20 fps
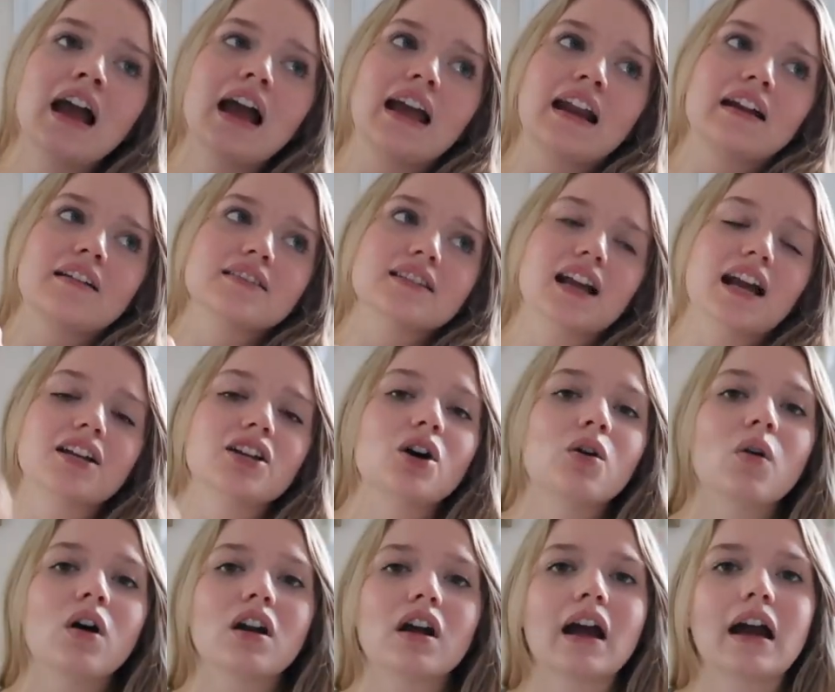And I was like, I
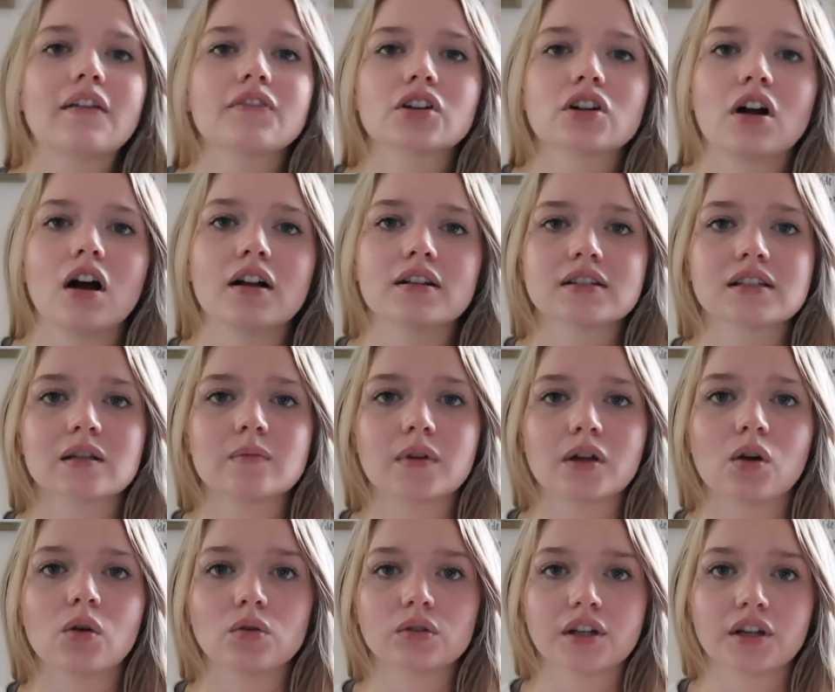don't want to have to constantly
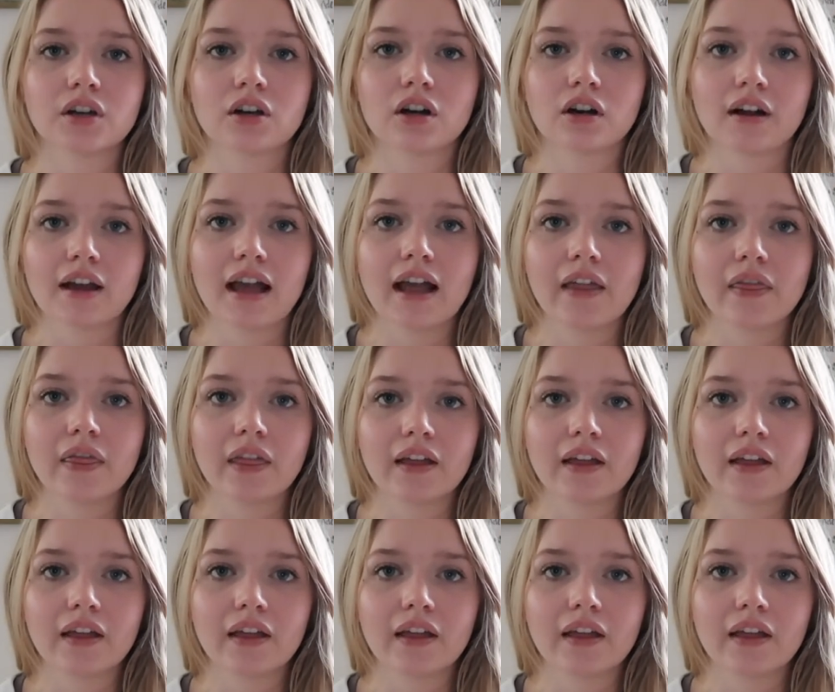be holding her head.